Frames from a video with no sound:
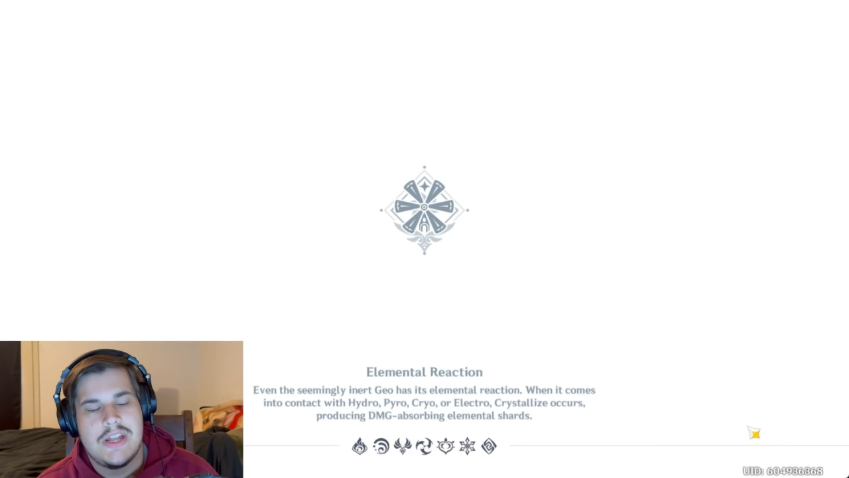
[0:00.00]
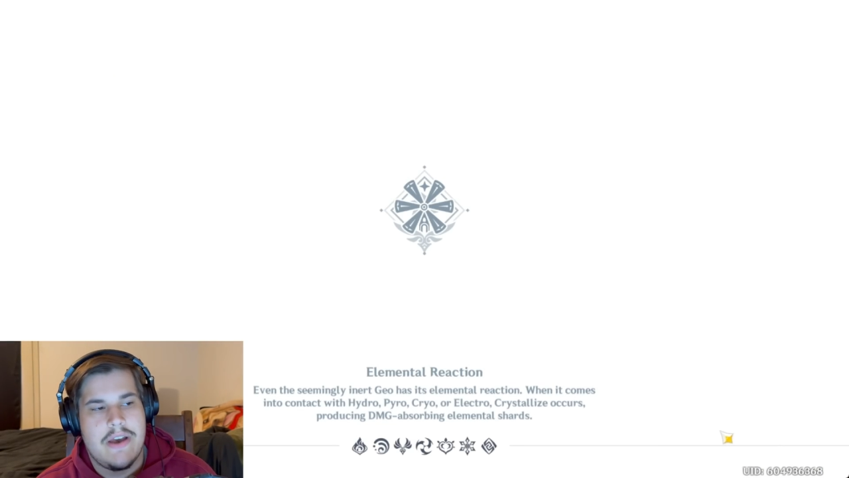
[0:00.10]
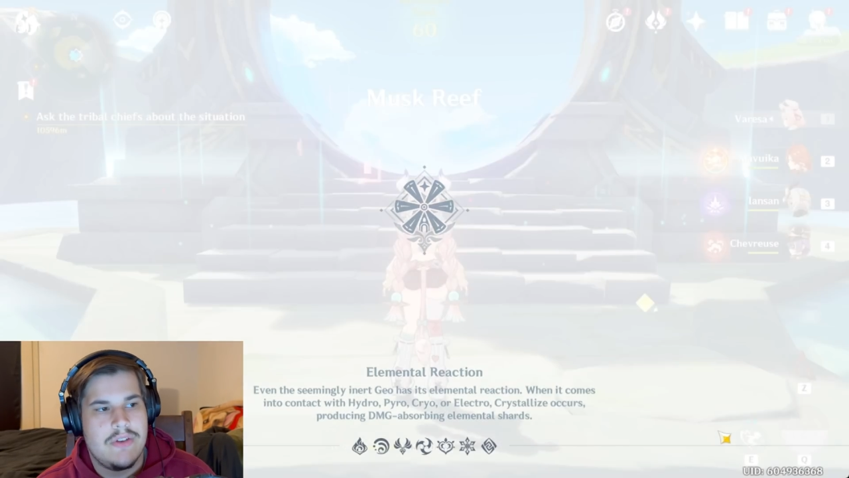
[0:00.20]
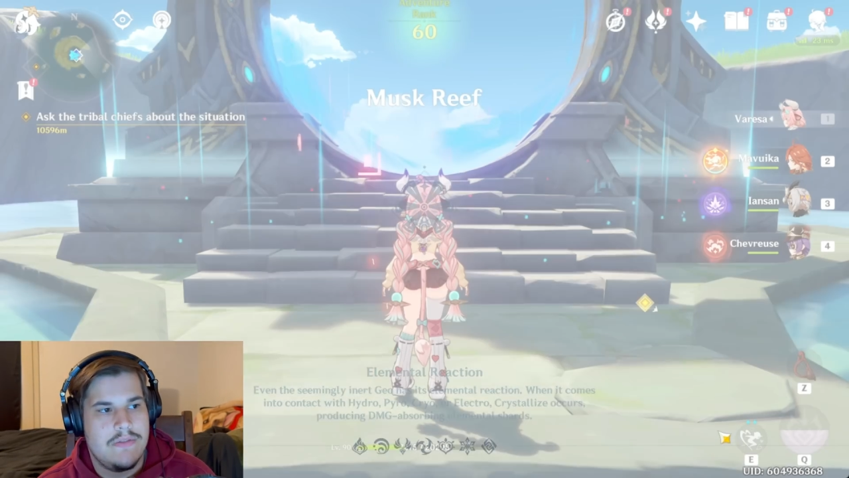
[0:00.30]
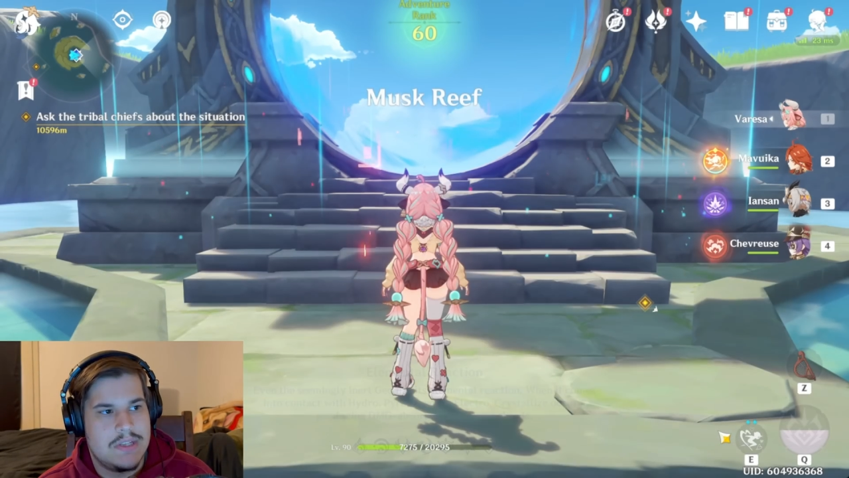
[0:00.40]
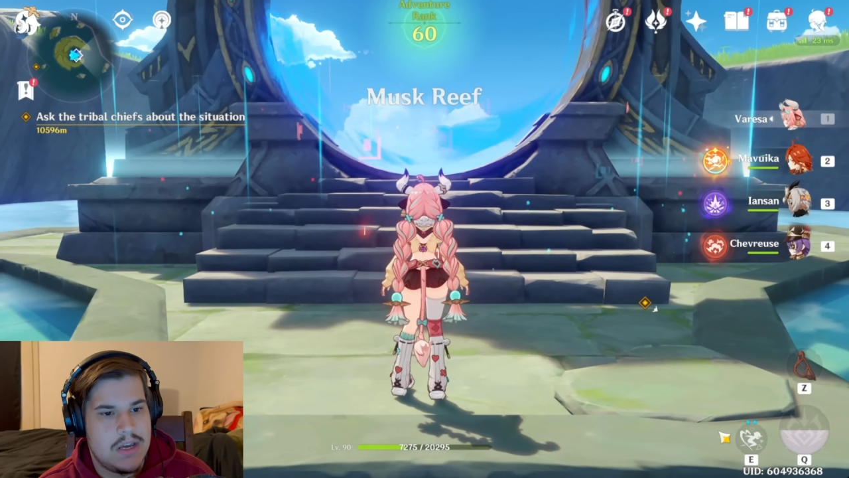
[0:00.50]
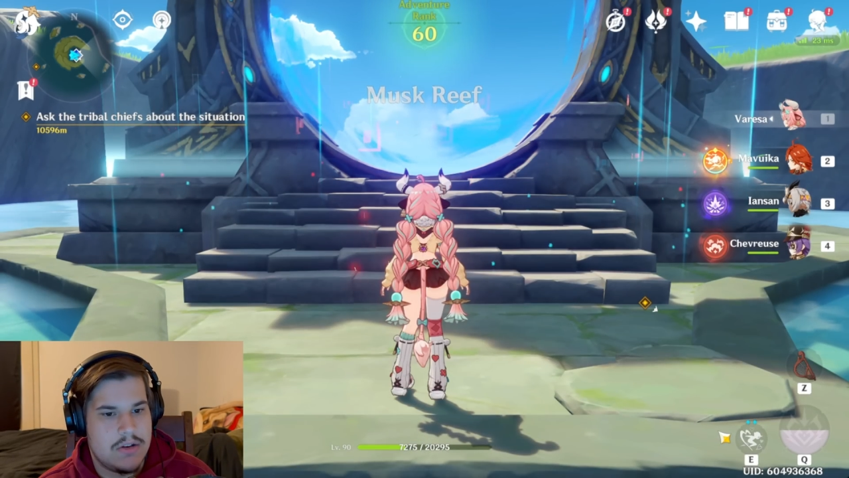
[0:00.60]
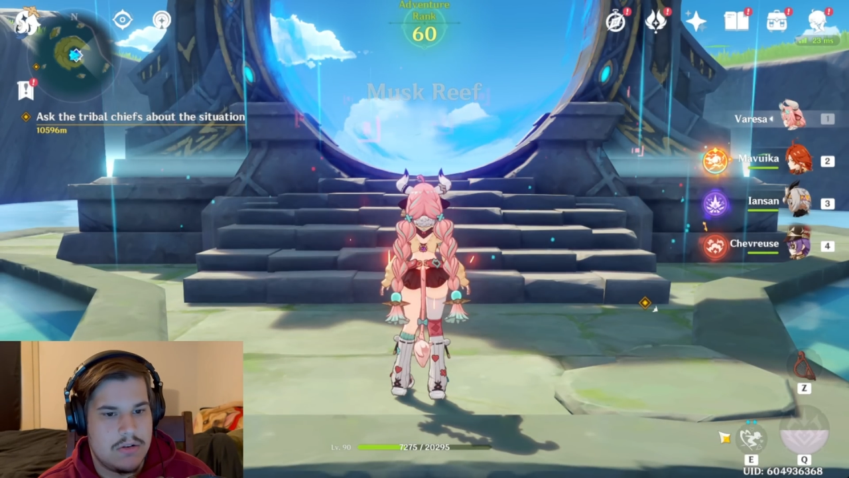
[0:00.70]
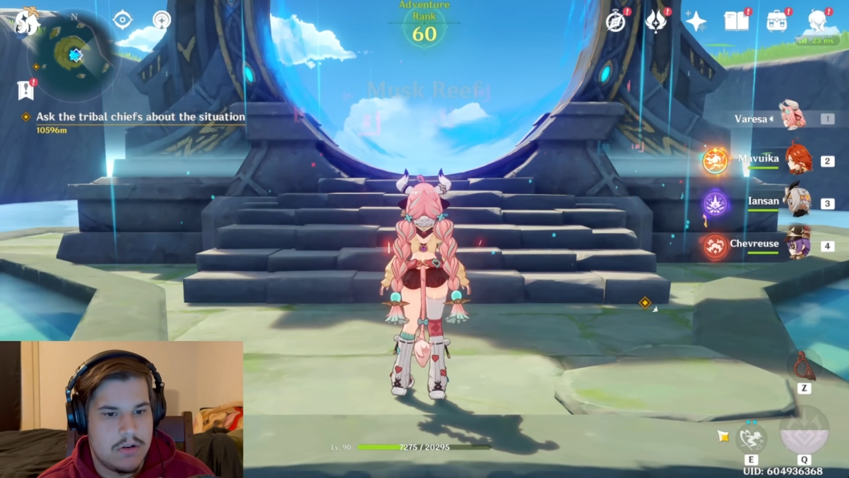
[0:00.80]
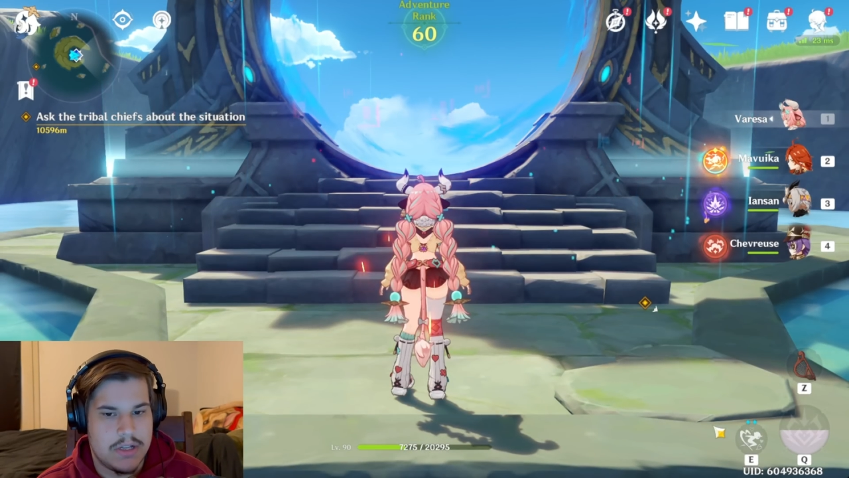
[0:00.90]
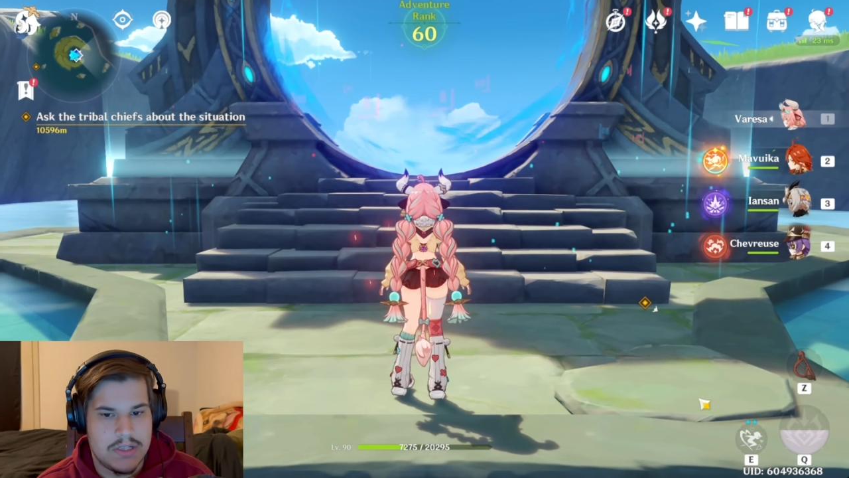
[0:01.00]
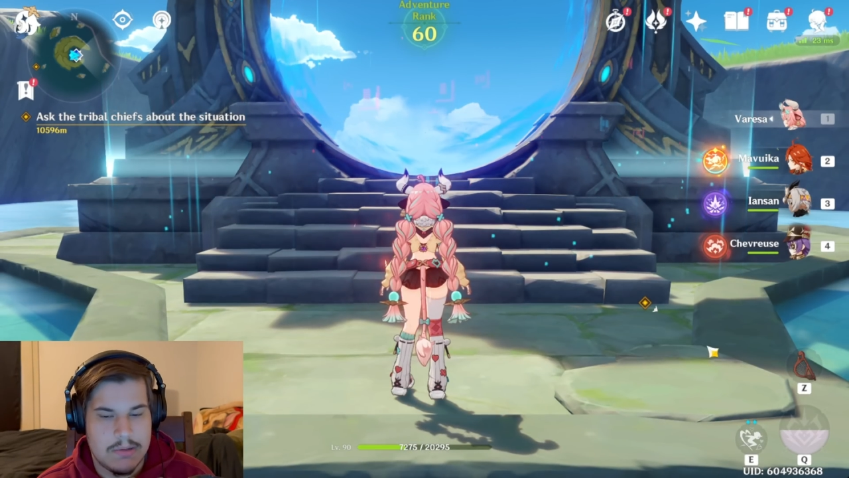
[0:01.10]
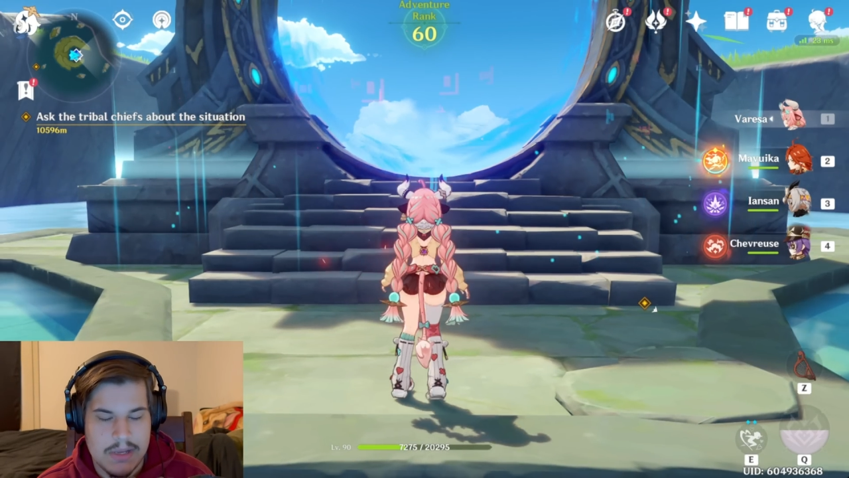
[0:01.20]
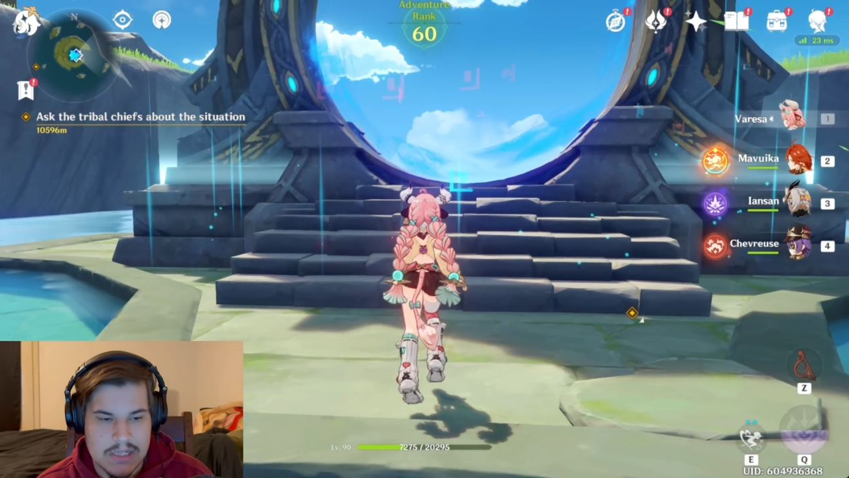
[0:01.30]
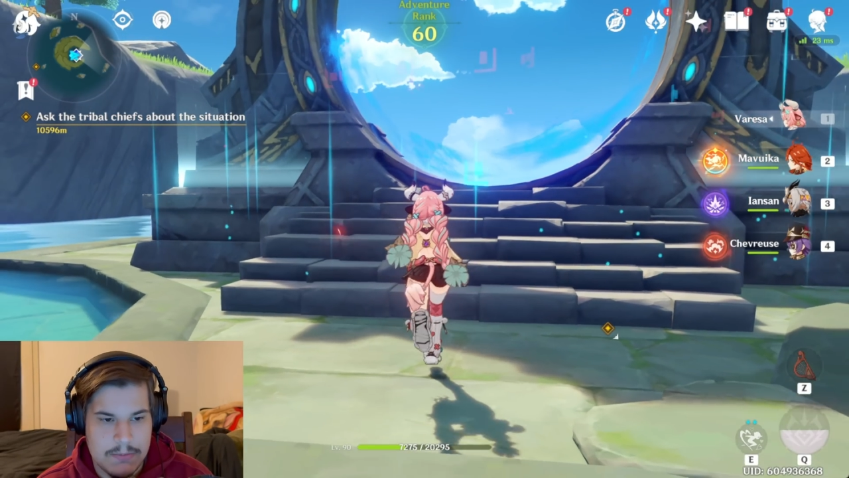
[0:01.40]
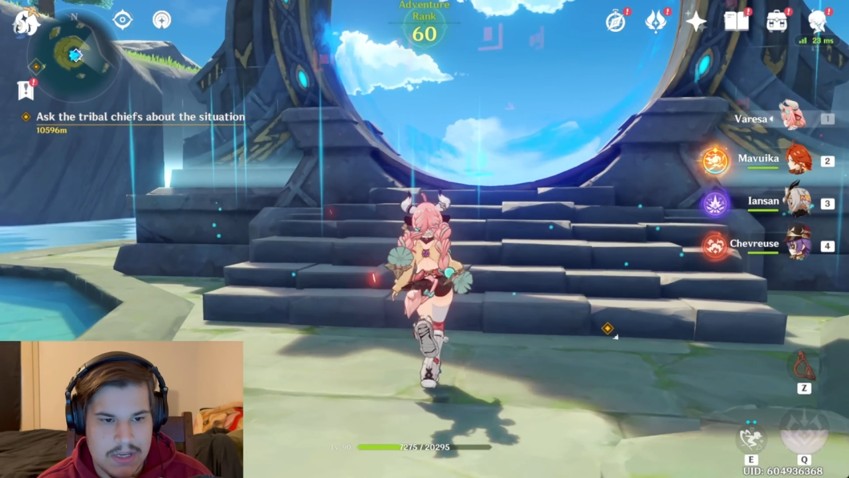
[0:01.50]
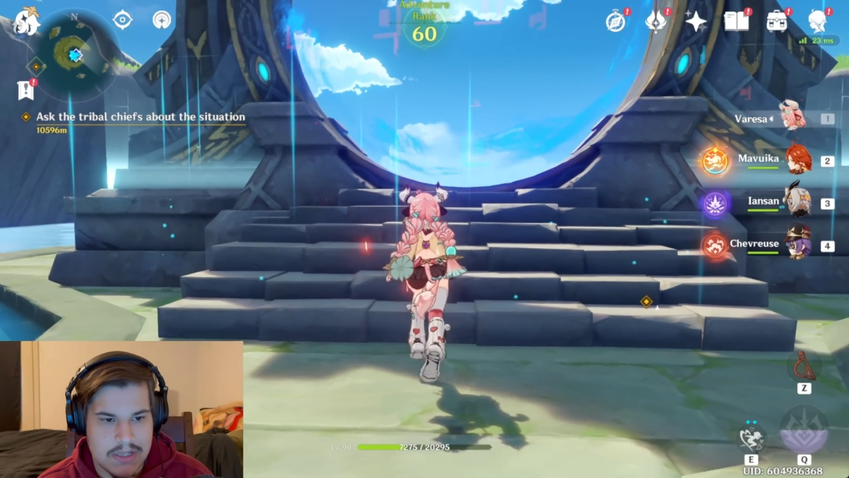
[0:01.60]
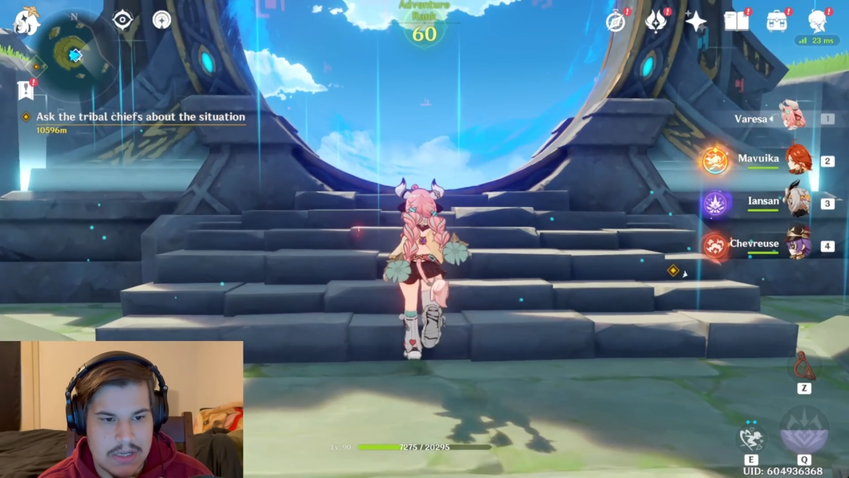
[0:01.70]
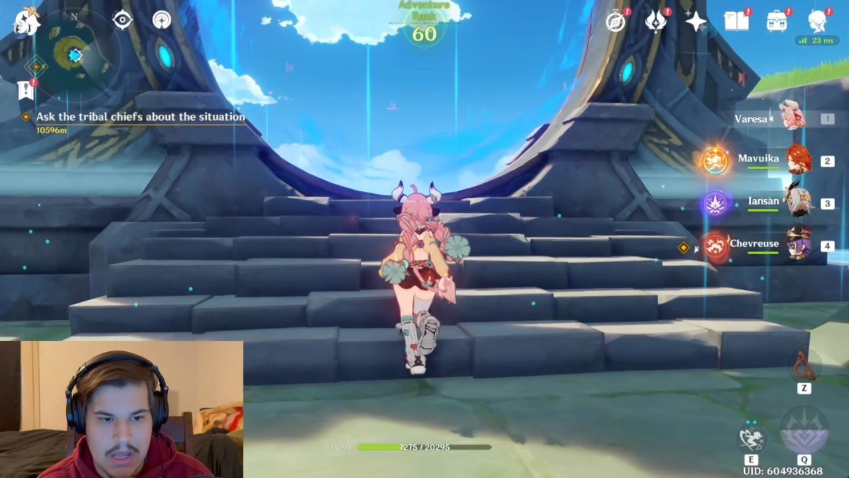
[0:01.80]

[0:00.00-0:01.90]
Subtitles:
haven't even taken her against Abyss, because